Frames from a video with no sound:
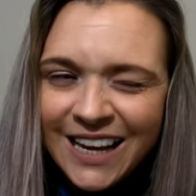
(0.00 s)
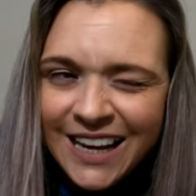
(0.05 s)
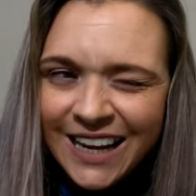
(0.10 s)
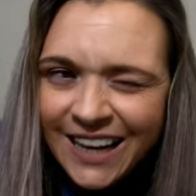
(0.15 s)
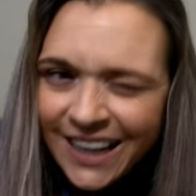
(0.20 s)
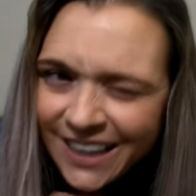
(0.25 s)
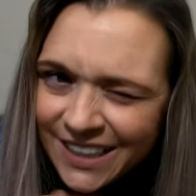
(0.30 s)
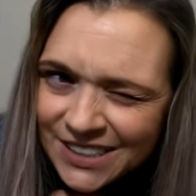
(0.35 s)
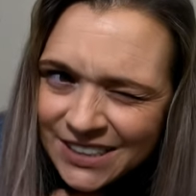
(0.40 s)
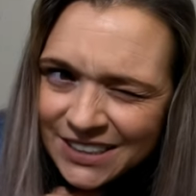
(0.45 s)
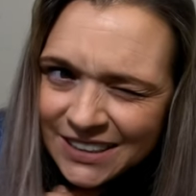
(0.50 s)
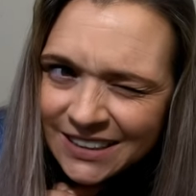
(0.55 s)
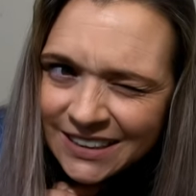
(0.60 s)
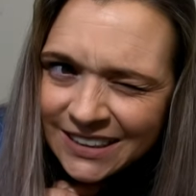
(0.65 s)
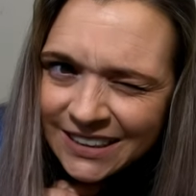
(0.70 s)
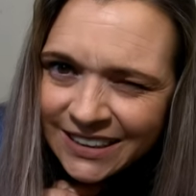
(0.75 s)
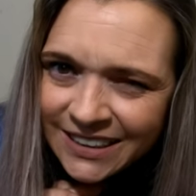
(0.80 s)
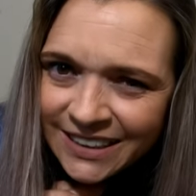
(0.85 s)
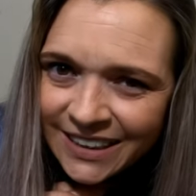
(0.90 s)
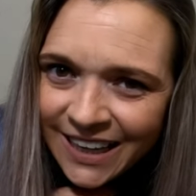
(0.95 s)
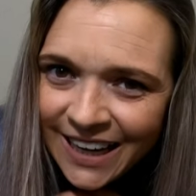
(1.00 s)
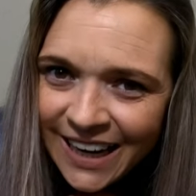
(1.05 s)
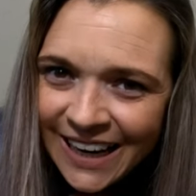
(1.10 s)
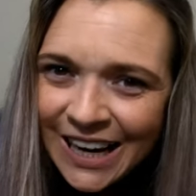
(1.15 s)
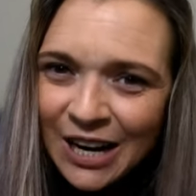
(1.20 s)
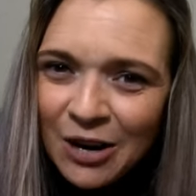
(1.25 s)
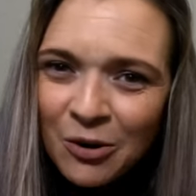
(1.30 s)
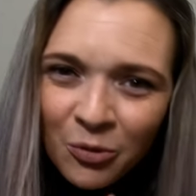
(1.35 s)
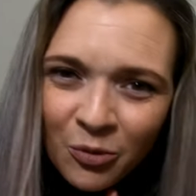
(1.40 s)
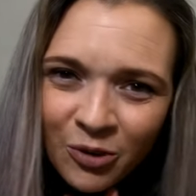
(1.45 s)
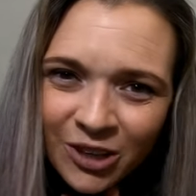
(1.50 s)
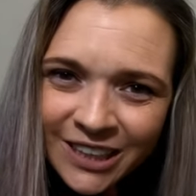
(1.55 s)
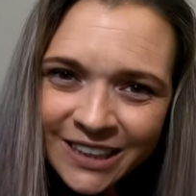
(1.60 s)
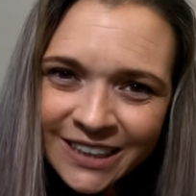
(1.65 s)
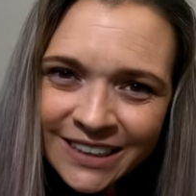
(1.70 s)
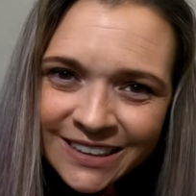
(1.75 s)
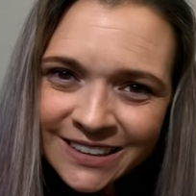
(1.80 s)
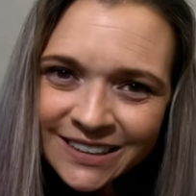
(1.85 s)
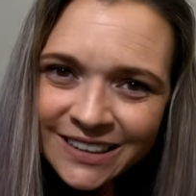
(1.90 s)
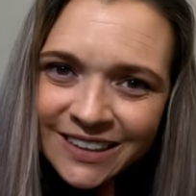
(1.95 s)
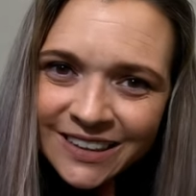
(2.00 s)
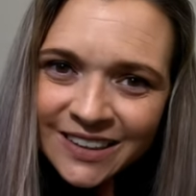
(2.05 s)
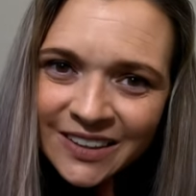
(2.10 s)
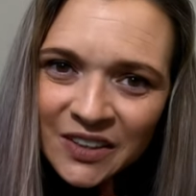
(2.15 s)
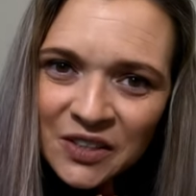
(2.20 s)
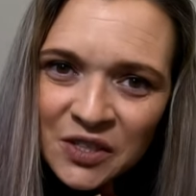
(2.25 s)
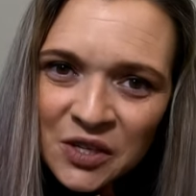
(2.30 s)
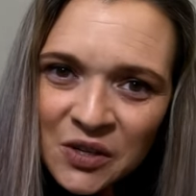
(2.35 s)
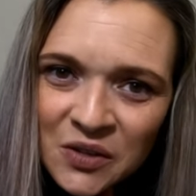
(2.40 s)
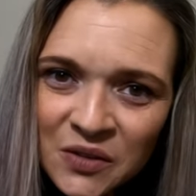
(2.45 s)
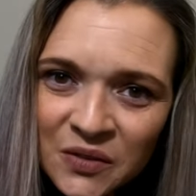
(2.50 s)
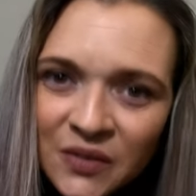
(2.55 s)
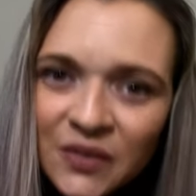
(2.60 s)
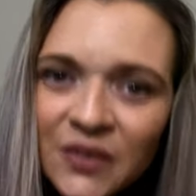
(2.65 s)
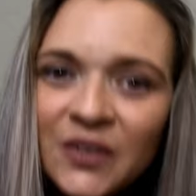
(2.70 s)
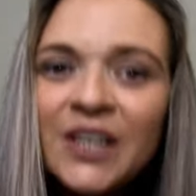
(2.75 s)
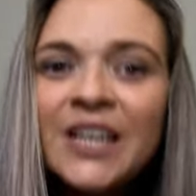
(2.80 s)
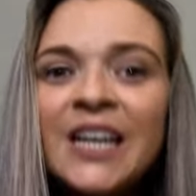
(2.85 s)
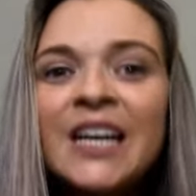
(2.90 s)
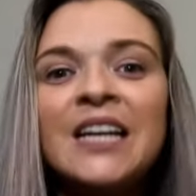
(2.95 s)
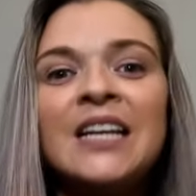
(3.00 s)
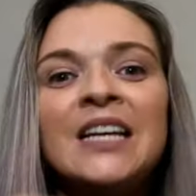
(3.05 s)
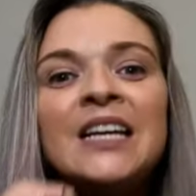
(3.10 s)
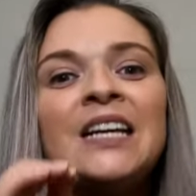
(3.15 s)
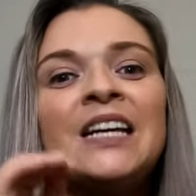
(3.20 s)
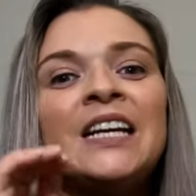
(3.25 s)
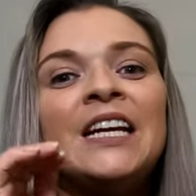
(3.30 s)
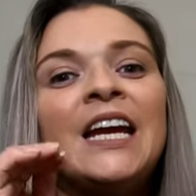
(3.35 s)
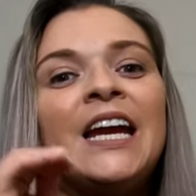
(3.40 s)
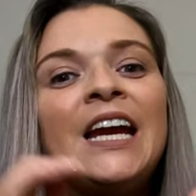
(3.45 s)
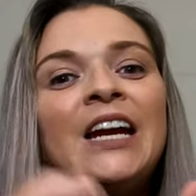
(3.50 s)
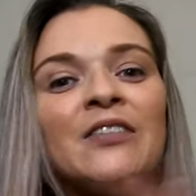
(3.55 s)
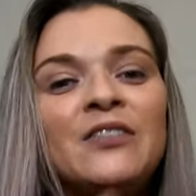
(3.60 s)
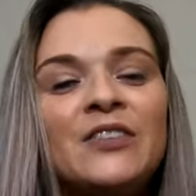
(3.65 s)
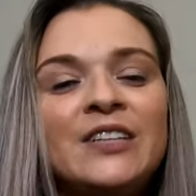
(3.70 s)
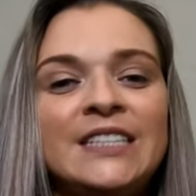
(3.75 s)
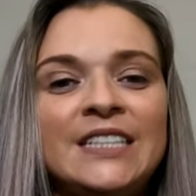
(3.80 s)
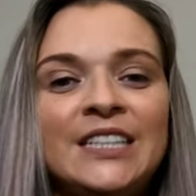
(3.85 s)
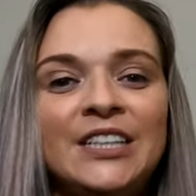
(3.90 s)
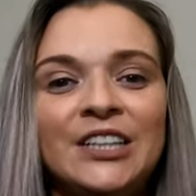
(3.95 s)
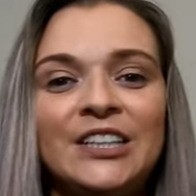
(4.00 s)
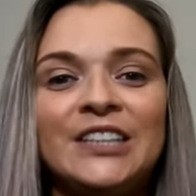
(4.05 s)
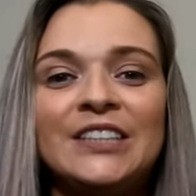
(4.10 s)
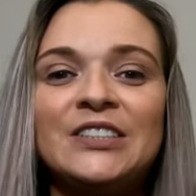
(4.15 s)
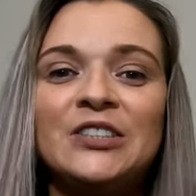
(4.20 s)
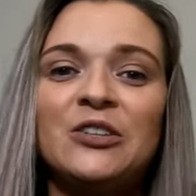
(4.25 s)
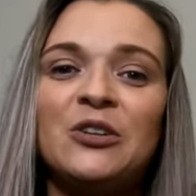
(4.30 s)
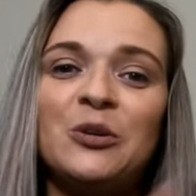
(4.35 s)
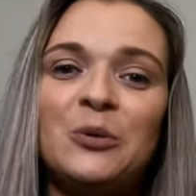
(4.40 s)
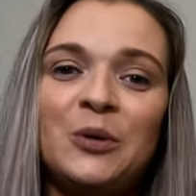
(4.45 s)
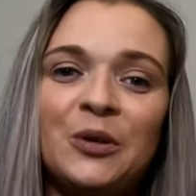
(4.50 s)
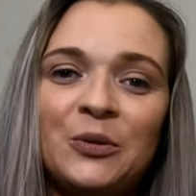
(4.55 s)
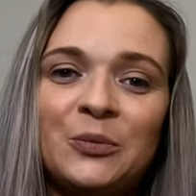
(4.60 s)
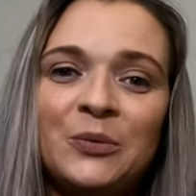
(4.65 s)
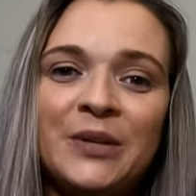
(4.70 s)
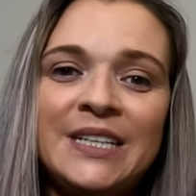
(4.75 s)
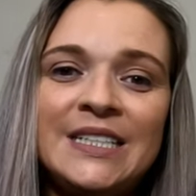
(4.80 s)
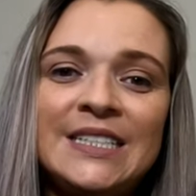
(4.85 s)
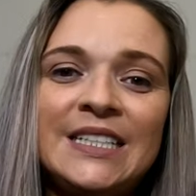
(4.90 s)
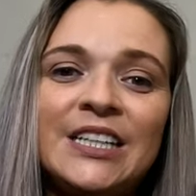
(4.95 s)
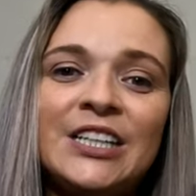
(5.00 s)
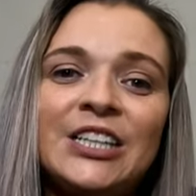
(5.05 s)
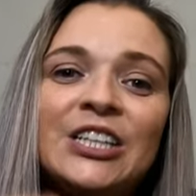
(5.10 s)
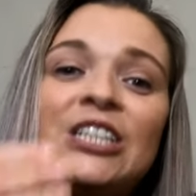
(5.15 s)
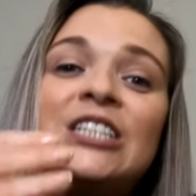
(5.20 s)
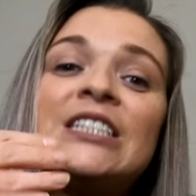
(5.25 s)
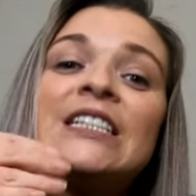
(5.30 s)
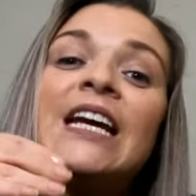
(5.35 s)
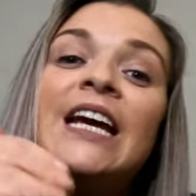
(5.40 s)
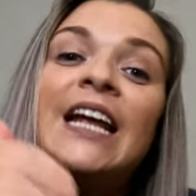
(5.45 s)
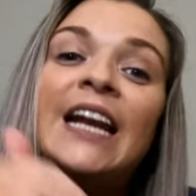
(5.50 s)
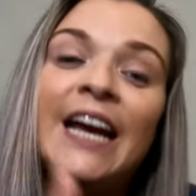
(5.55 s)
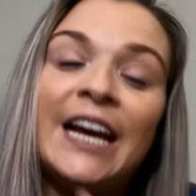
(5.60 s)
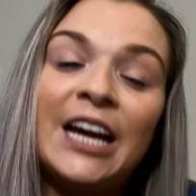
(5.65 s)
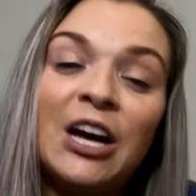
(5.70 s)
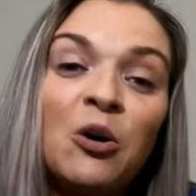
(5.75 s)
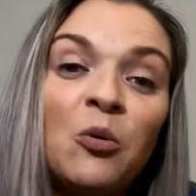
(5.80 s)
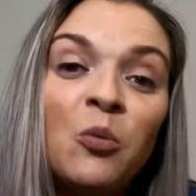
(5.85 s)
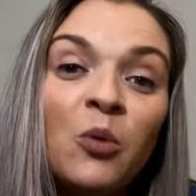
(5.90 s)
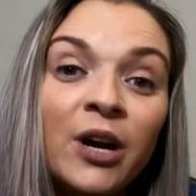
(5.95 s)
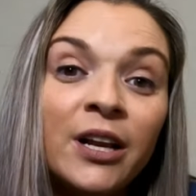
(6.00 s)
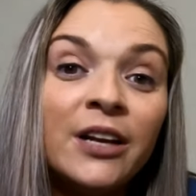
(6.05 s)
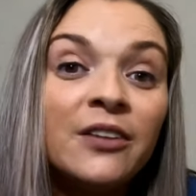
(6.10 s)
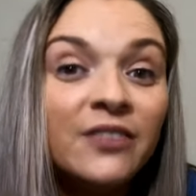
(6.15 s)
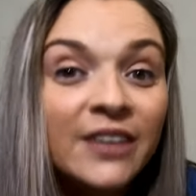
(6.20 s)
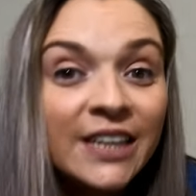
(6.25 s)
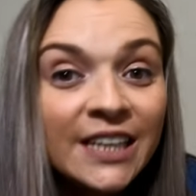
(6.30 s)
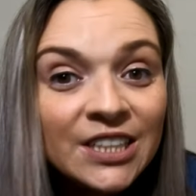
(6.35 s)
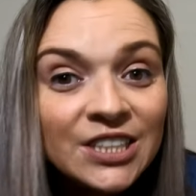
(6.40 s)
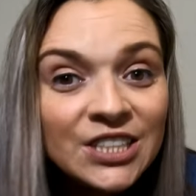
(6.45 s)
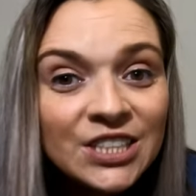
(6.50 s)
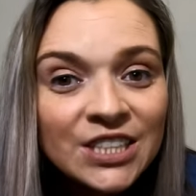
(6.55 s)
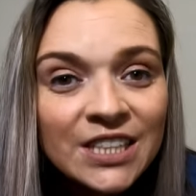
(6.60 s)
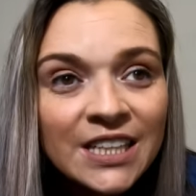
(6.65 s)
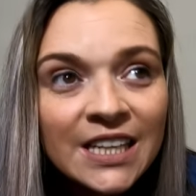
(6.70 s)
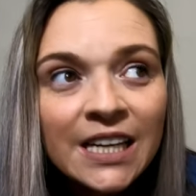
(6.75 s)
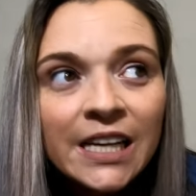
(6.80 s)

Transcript: Actually, I got one of every tier. So there were three tiers and I got one of each.